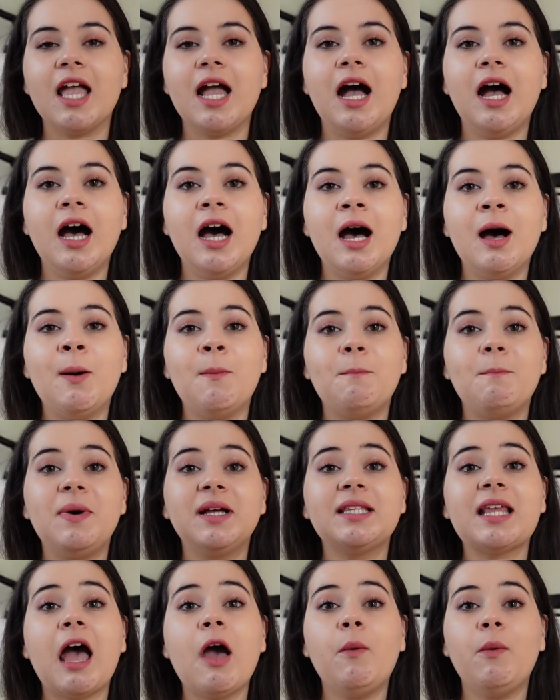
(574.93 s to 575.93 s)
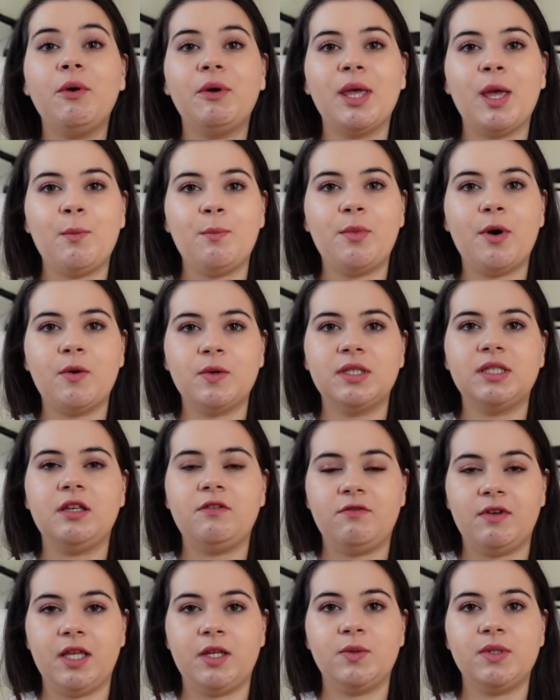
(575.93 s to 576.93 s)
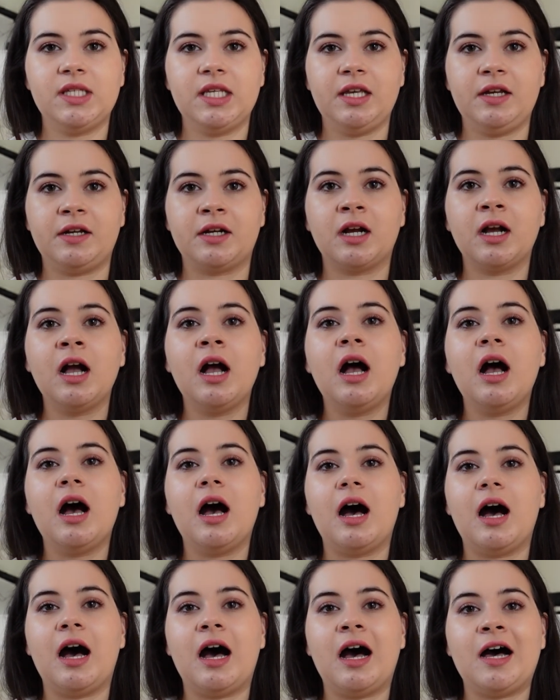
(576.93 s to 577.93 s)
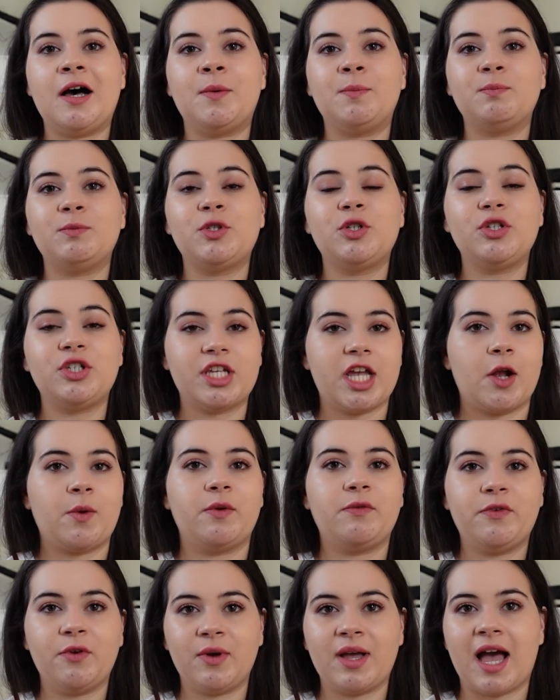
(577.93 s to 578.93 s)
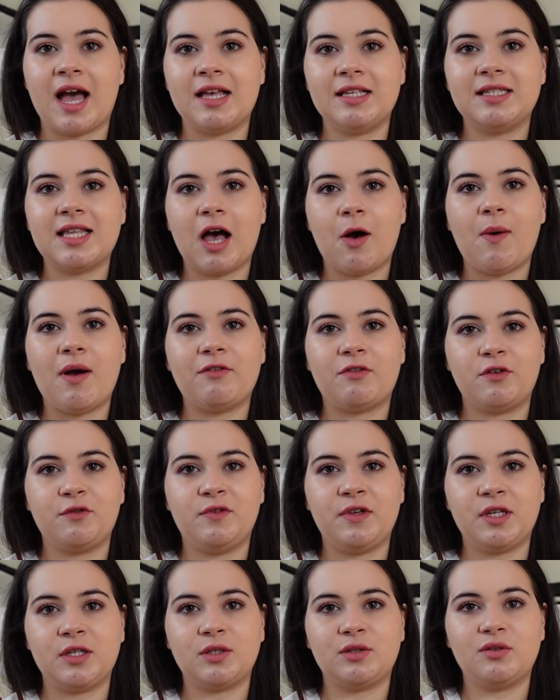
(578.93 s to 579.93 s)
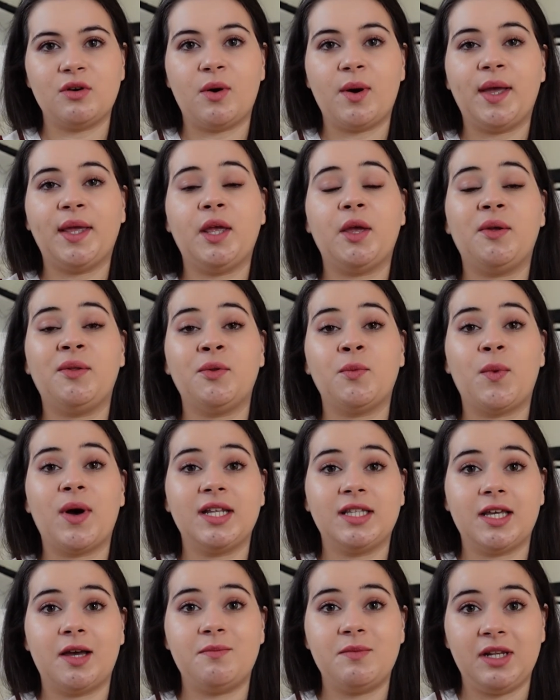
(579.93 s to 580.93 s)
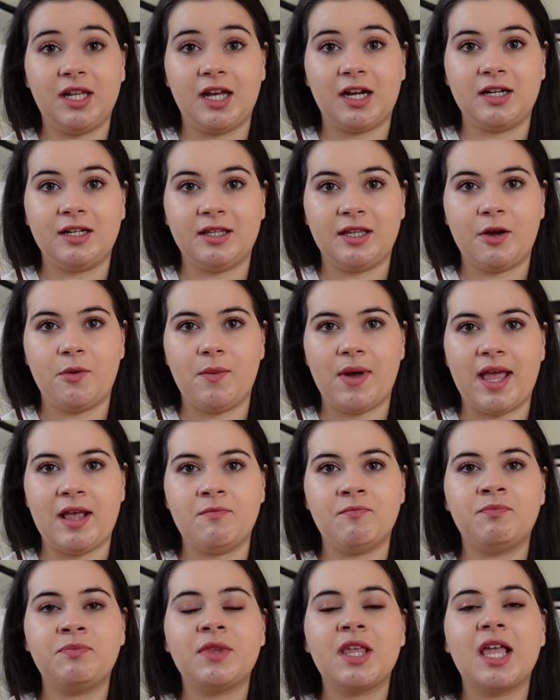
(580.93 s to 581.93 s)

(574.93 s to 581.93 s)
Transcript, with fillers: Uh, but I will keep posting videos here um, to share with you guys how everything's going and what I'm learning the way.